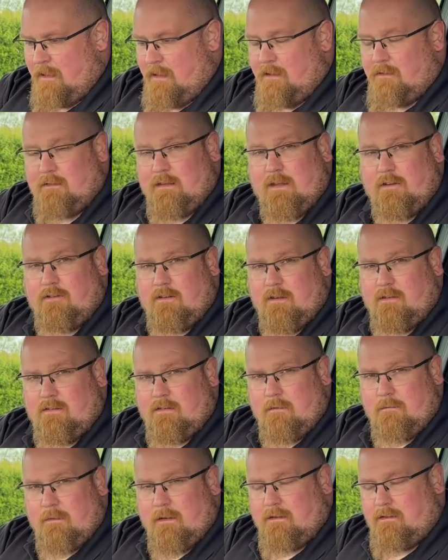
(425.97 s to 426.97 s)
So that's just
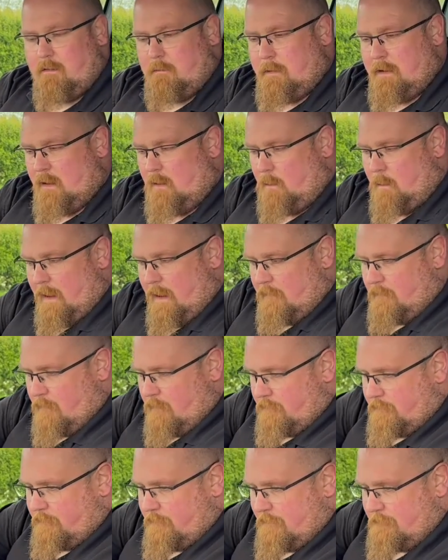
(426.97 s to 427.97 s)
something to be aware
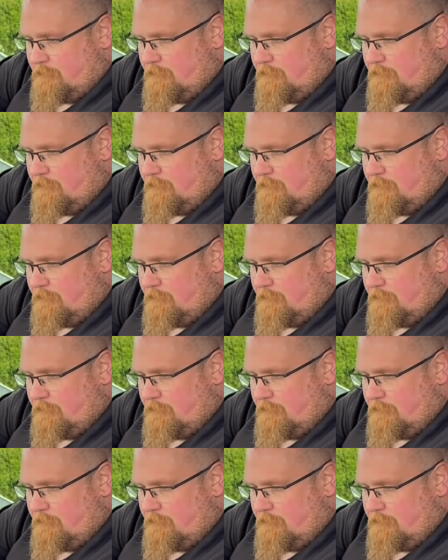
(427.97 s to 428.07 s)
of.